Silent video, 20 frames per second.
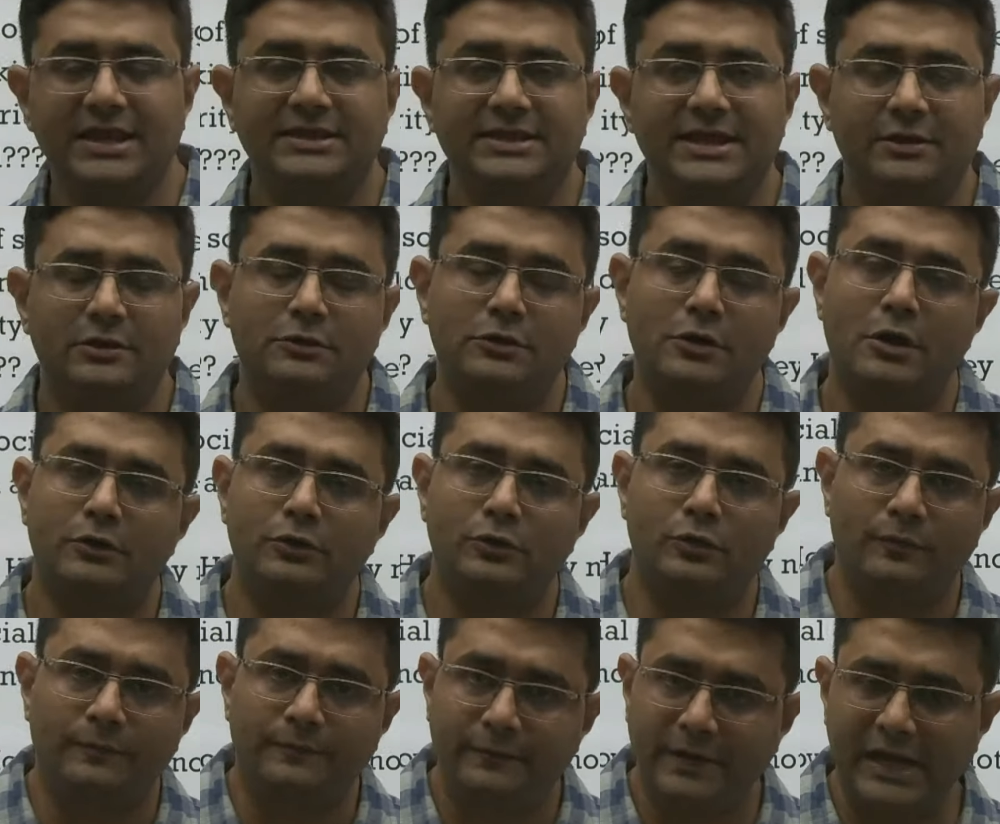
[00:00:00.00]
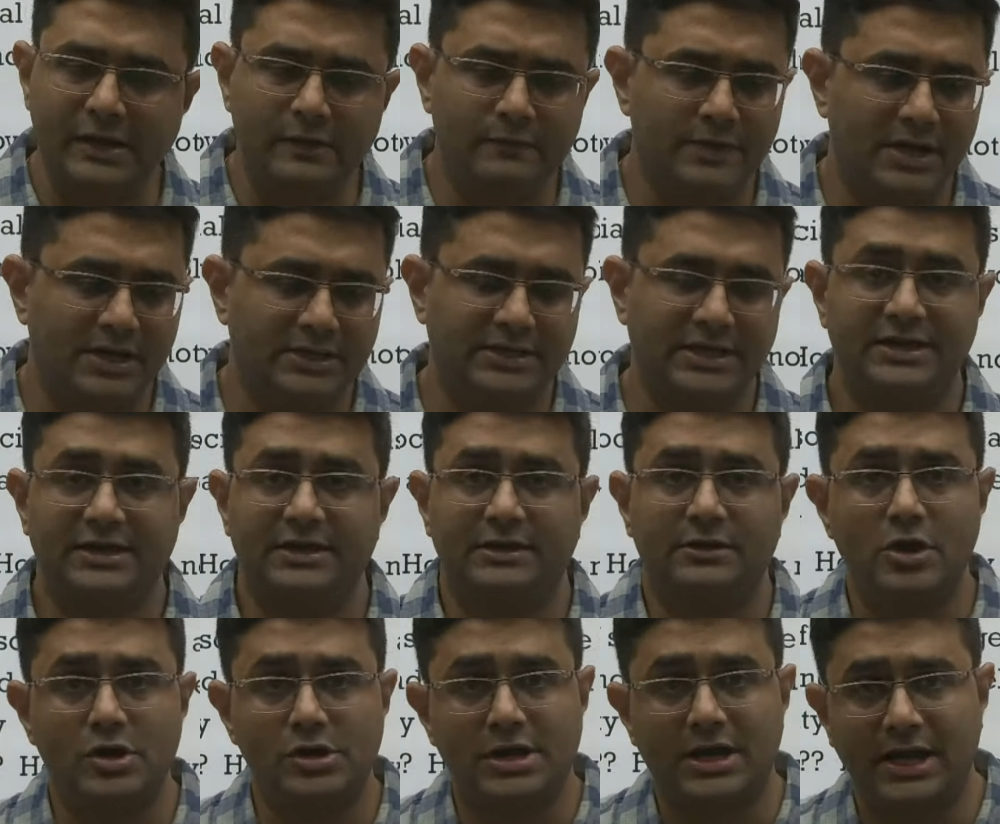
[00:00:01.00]
They did not do field work. They did
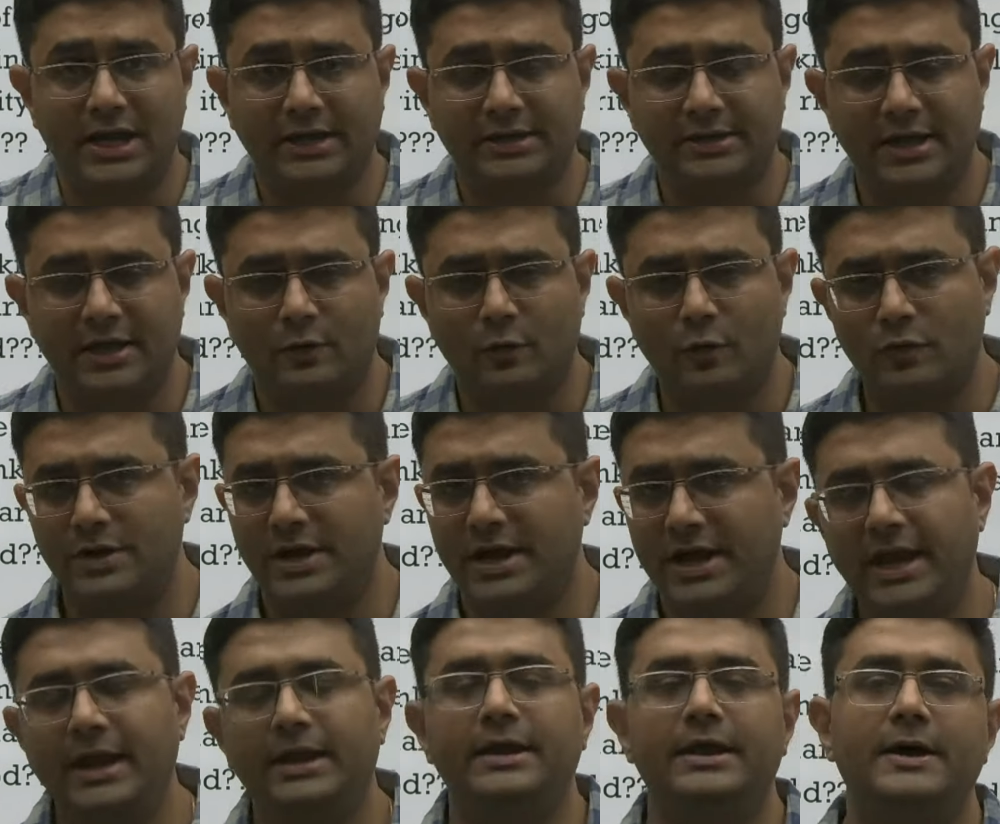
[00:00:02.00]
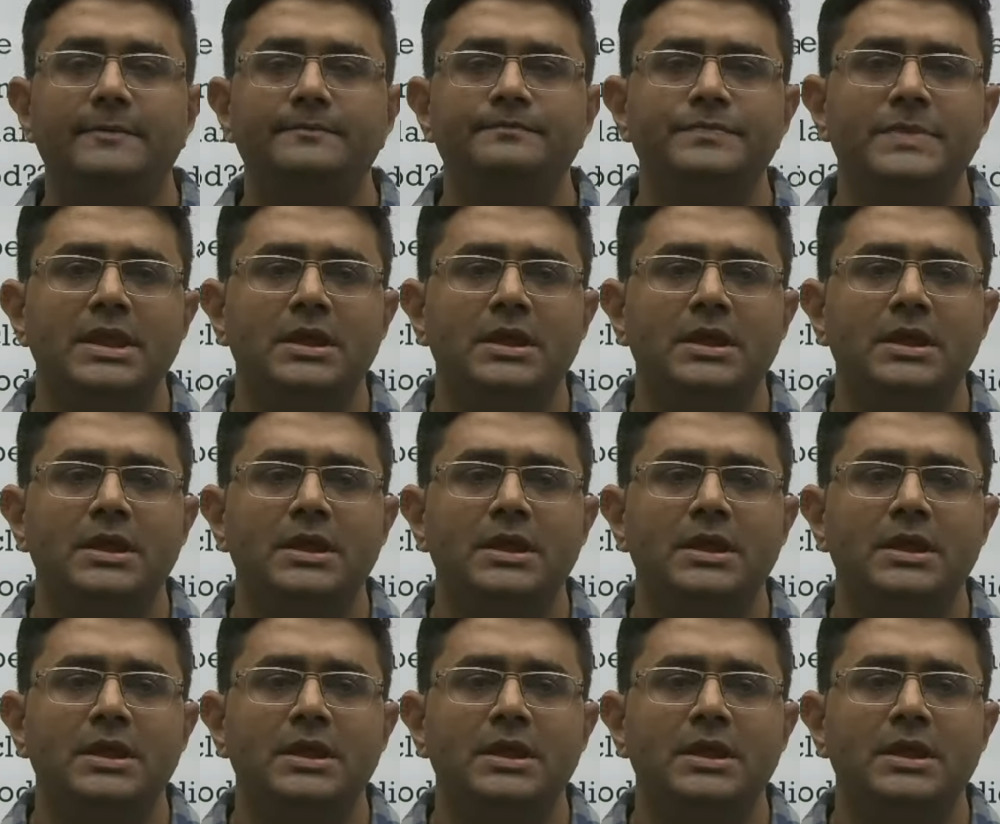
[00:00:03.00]
not collect their own data.